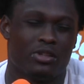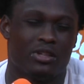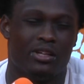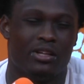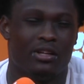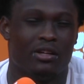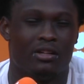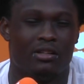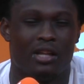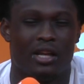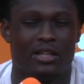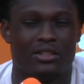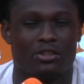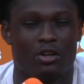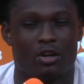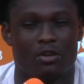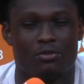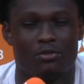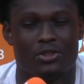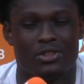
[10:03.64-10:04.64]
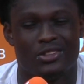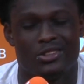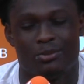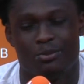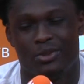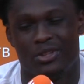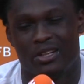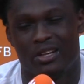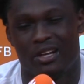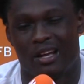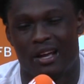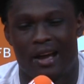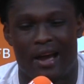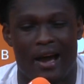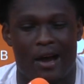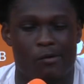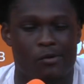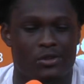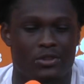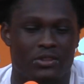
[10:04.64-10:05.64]
and then in the last offense. But
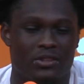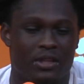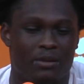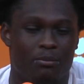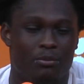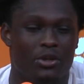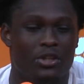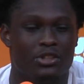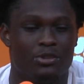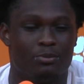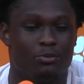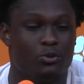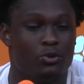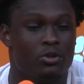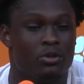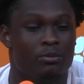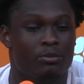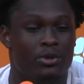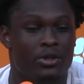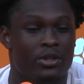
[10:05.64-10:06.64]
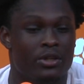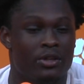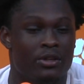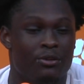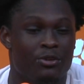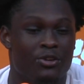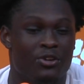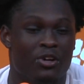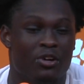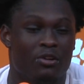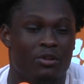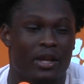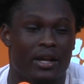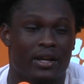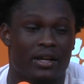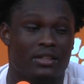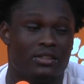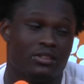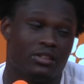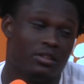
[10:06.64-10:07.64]
I wouldn't say much more. But you know,
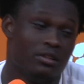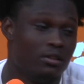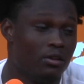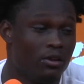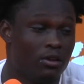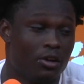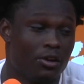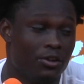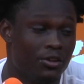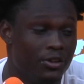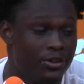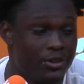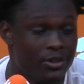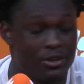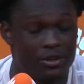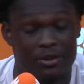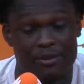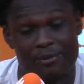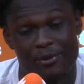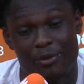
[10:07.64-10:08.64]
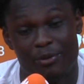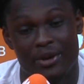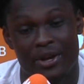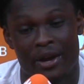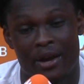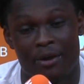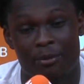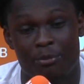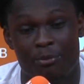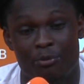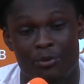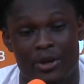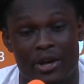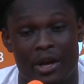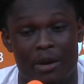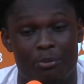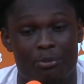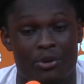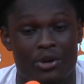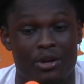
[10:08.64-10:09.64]
like I said earlier, I mean, we
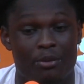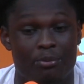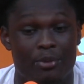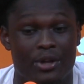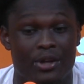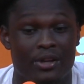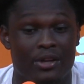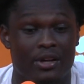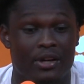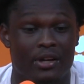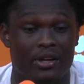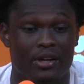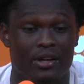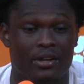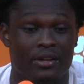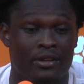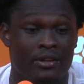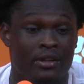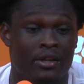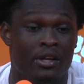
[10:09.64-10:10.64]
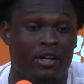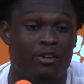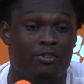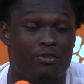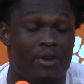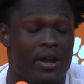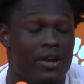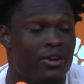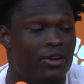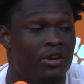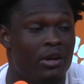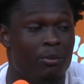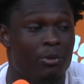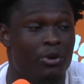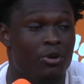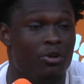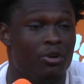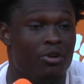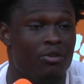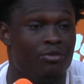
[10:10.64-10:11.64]
got a pretty big factor in the
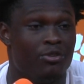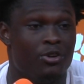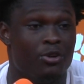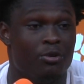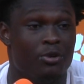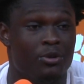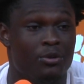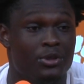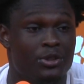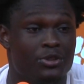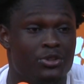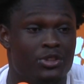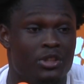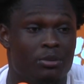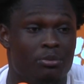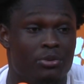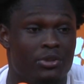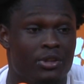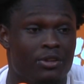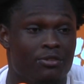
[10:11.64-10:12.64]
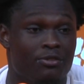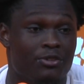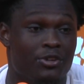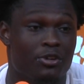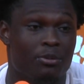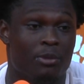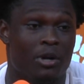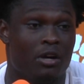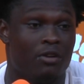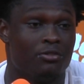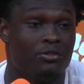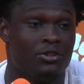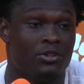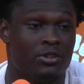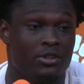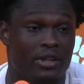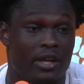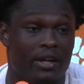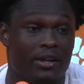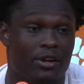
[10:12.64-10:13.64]
middle of the field with Will Shipley and Phil Maffa
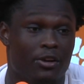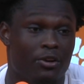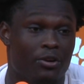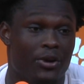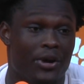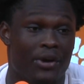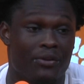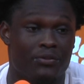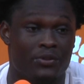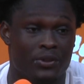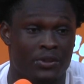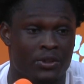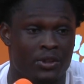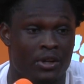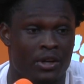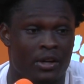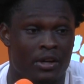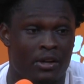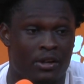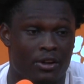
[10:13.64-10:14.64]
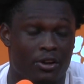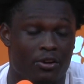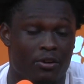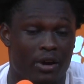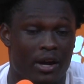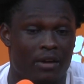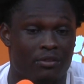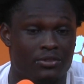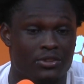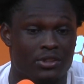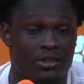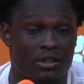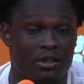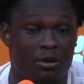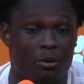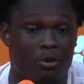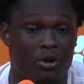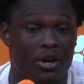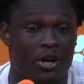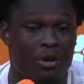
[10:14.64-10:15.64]
that they're gonna have
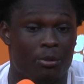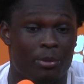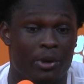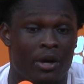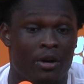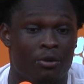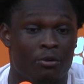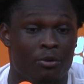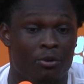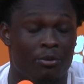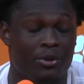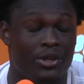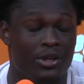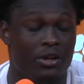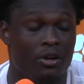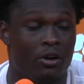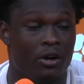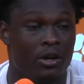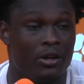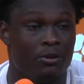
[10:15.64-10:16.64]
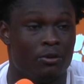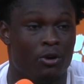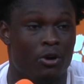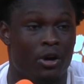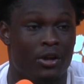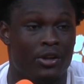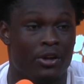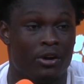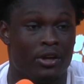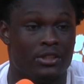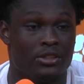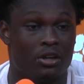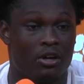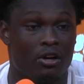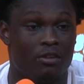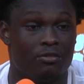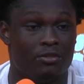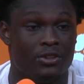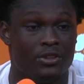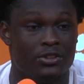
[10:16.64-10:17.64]
to worry about when we go out there as an
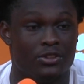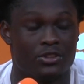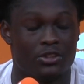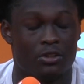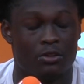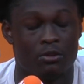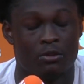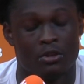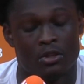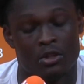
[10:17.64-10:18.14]
offense. So